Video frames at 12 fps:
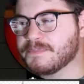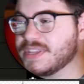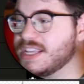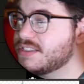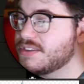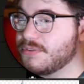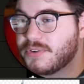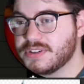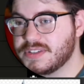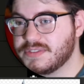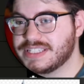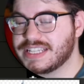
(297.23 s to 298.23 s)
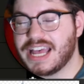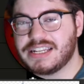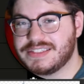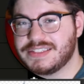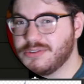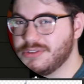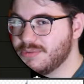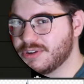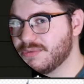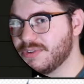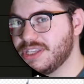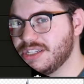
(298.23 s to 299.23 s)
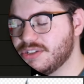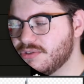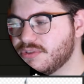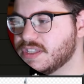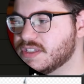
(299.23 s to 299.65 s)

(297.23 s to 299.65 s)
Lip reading: It's the first of its kind. It's the only one to really do this,